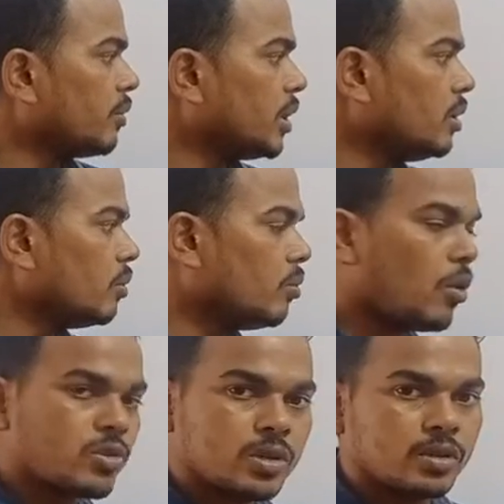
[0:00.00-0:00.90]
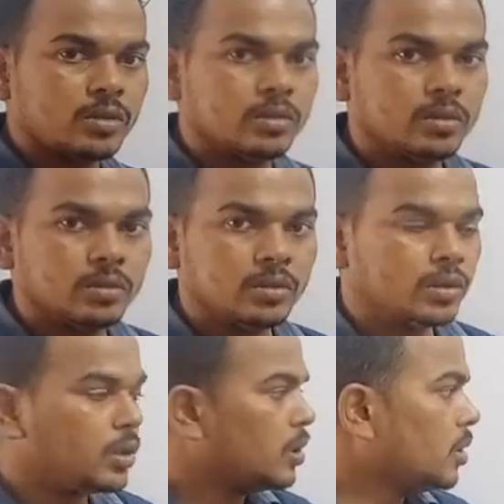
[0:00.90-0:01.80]
with water.
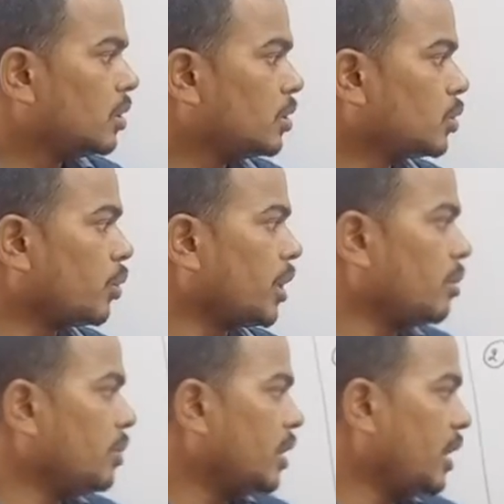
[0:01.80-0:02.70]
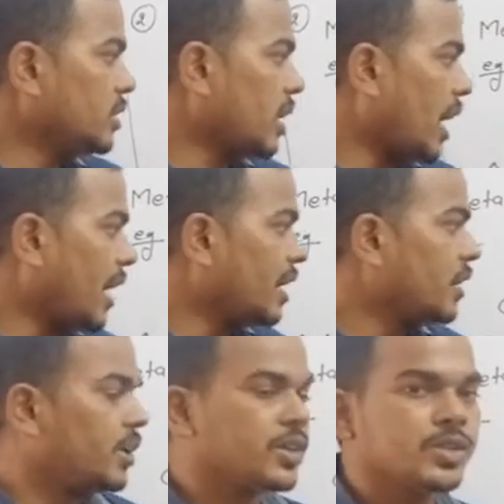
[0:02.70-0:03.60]
Sodium is
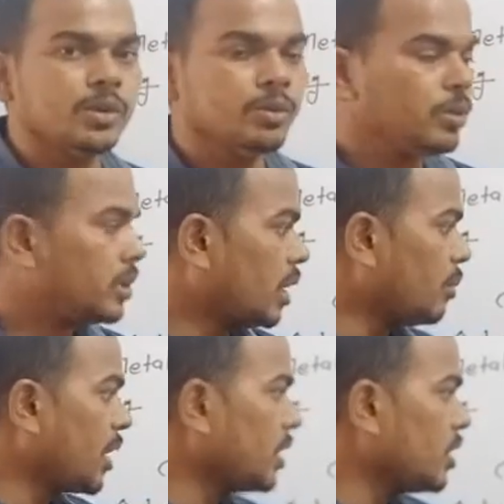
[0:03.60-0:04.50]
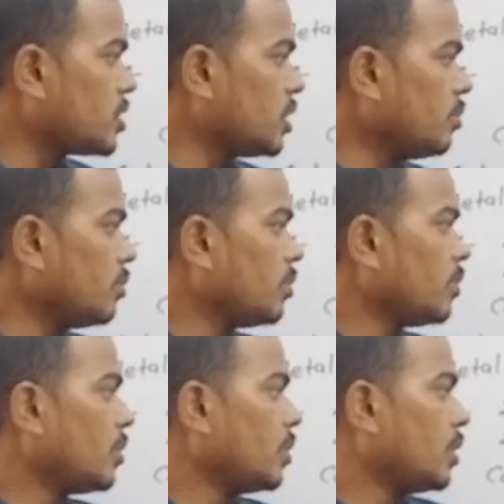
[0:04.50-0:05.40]
highly reactive than magnesium,
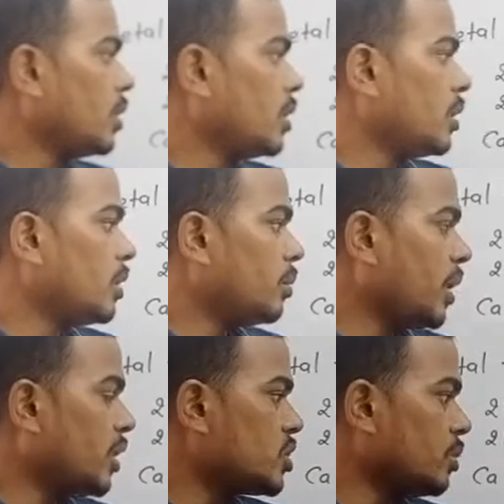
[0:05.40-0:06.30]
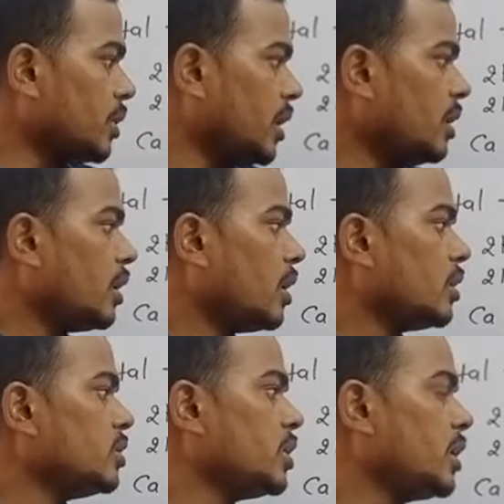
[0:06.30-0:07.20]
magnesium
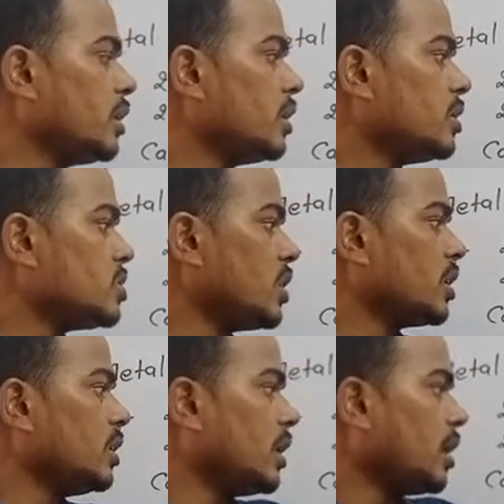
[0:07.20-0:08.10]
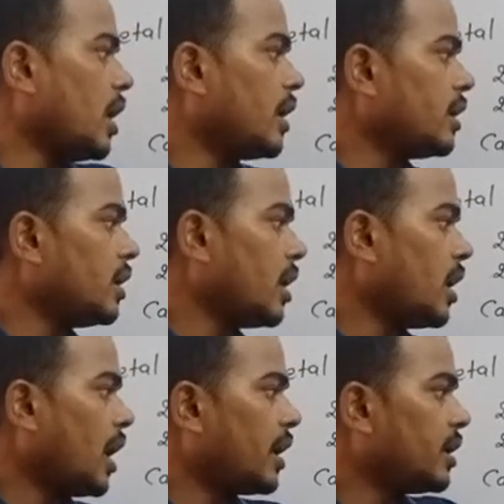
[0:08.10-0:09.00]
then zinc, zinc then
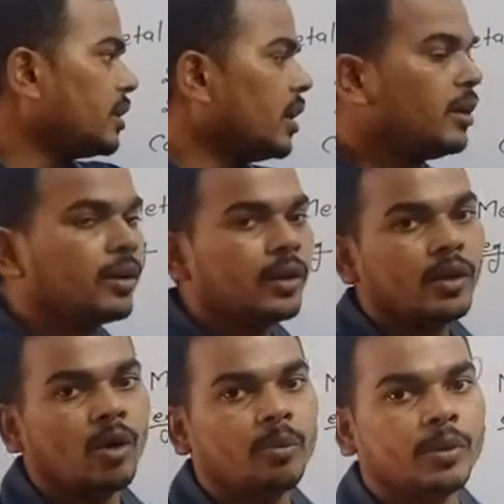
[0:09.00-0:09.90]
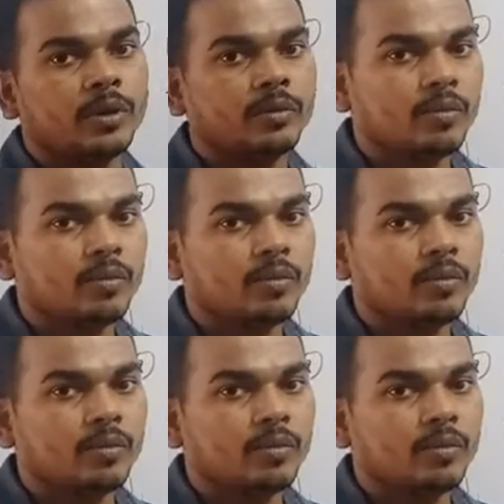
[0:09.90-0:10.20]
iron then copper.